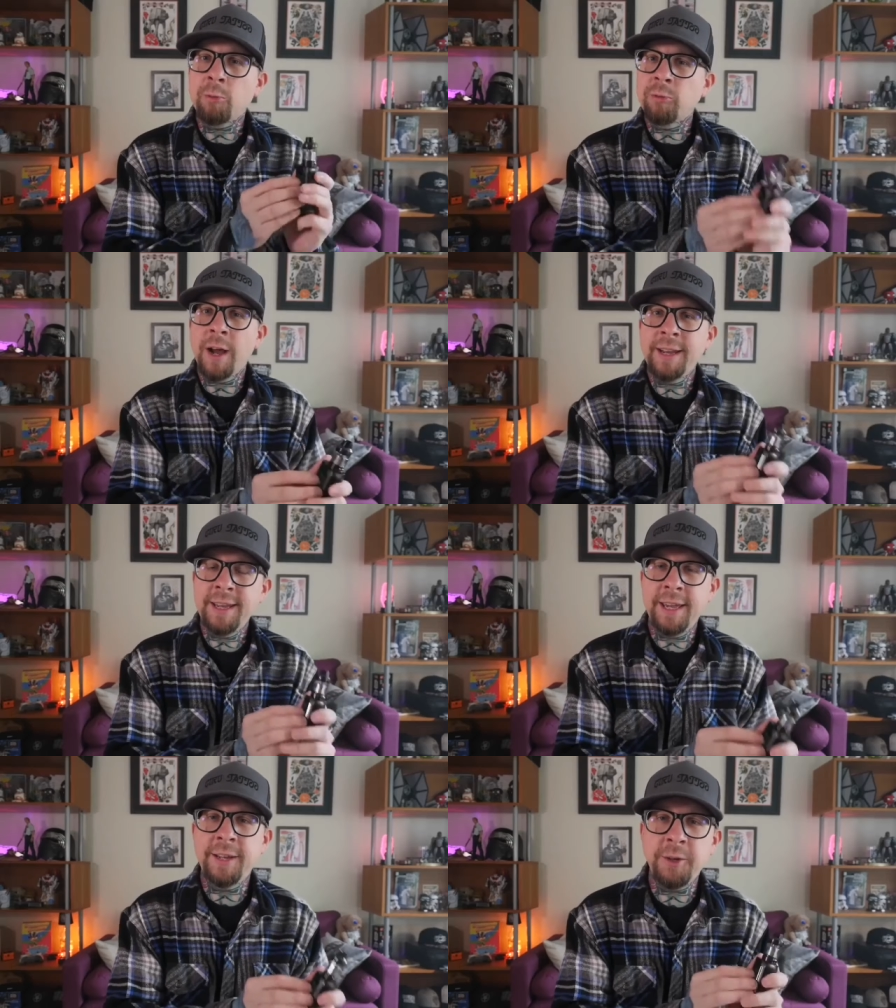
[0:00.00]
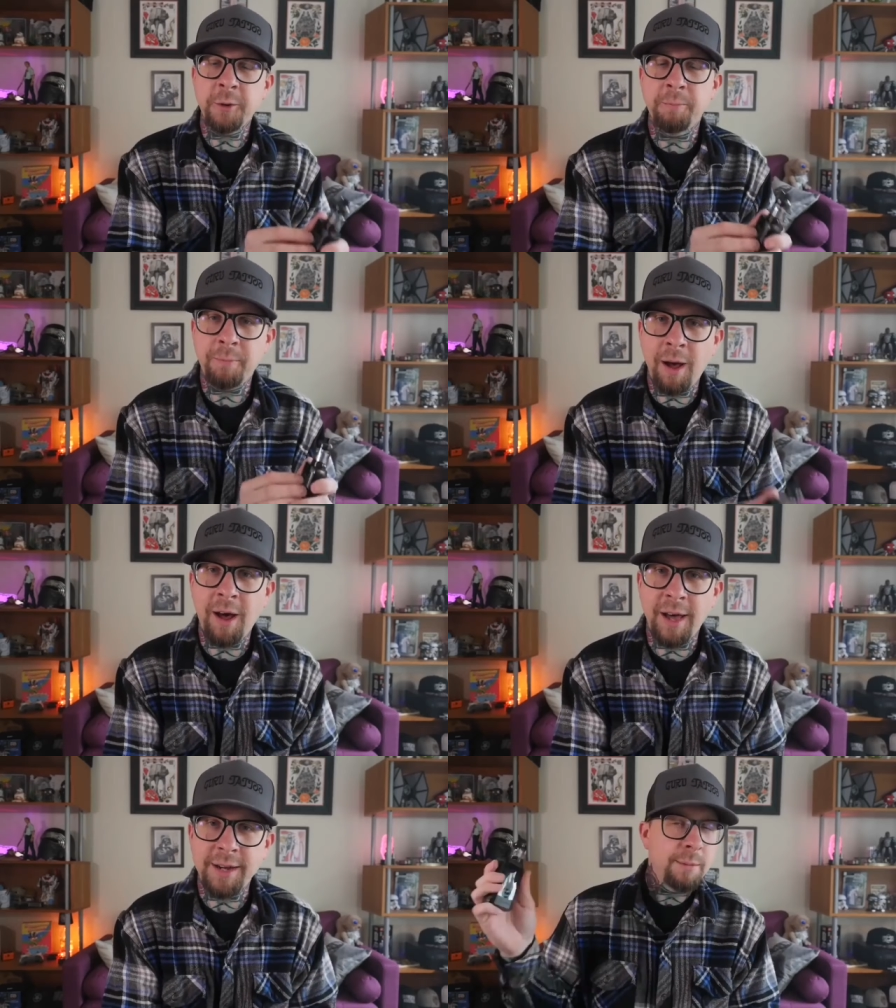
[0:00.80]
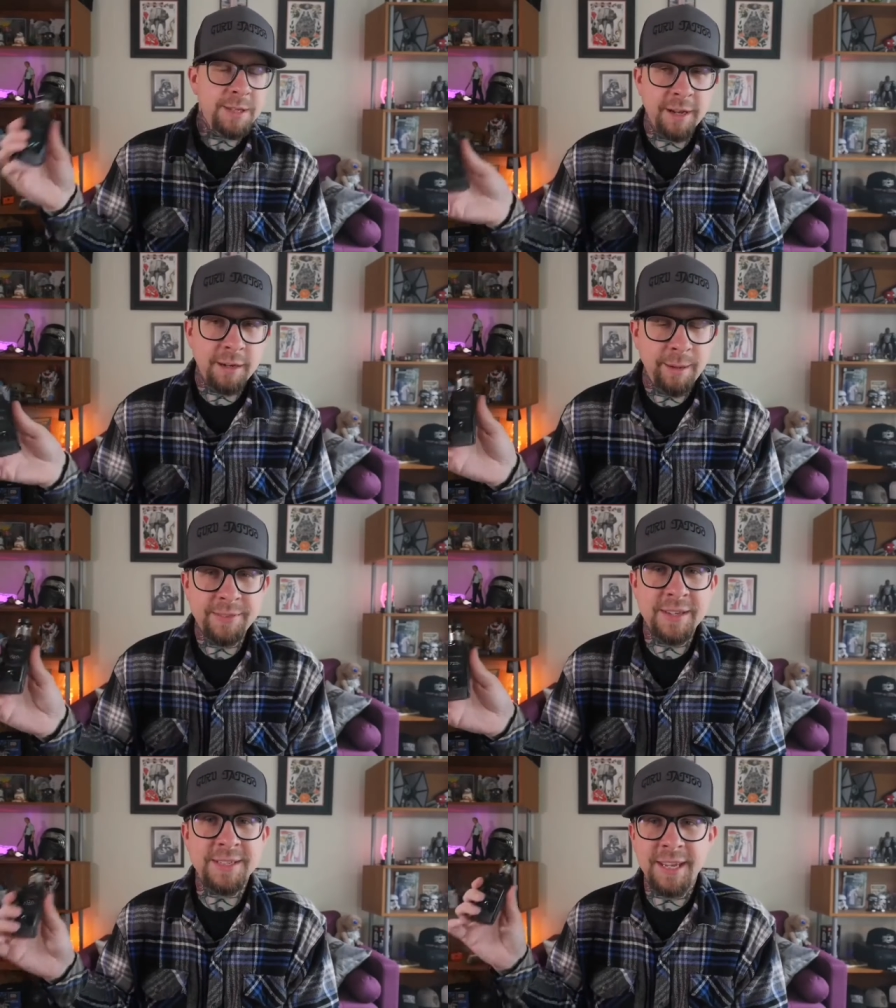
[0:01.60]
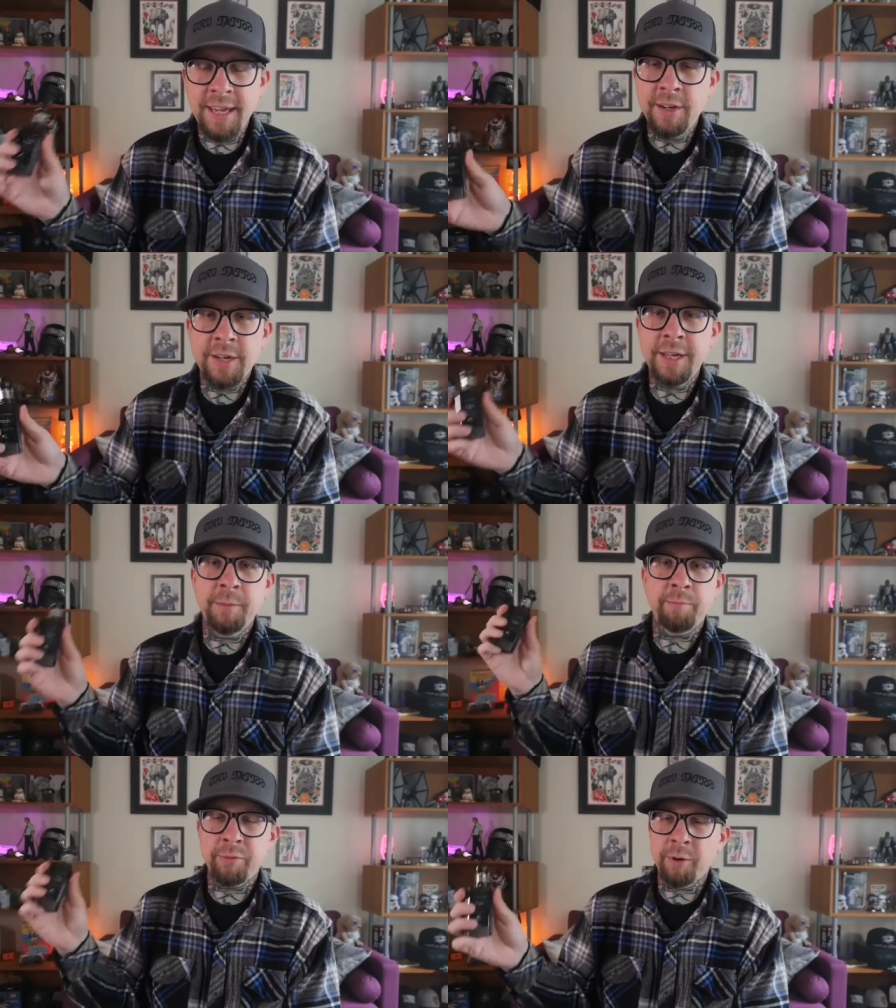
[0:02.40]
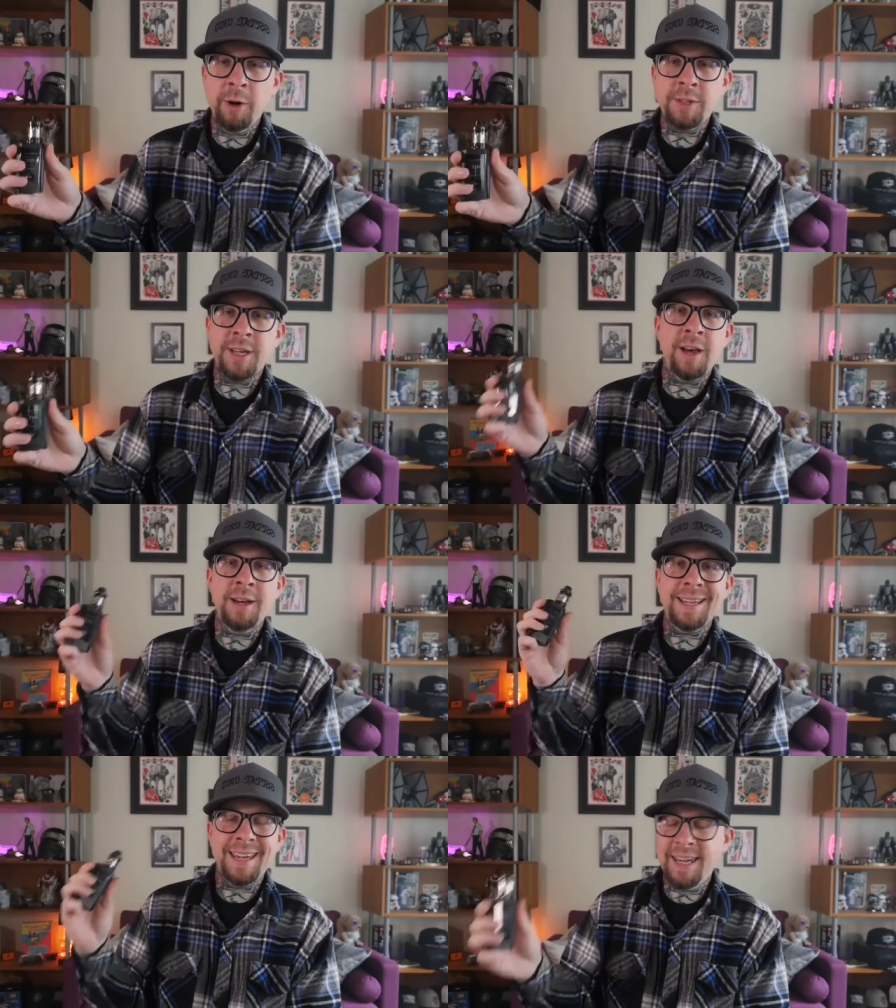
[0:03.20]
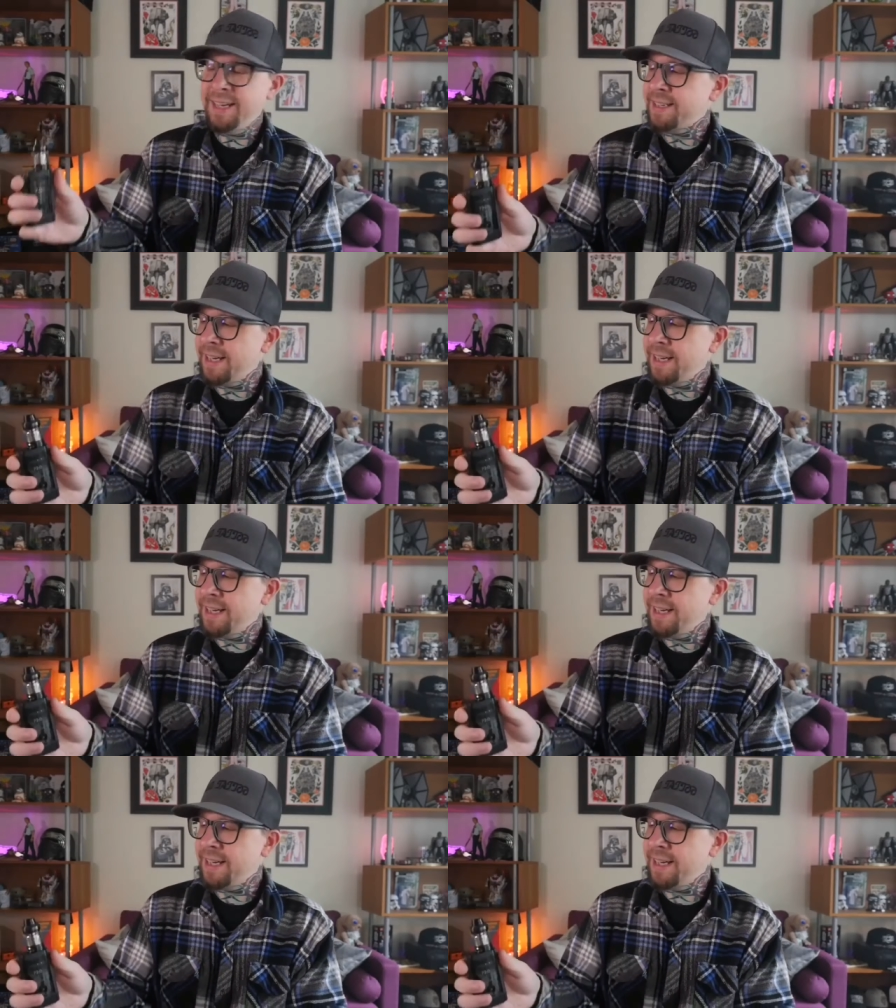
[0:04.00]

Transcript: running in your mod. I'm talking about this Innokin Proton kit.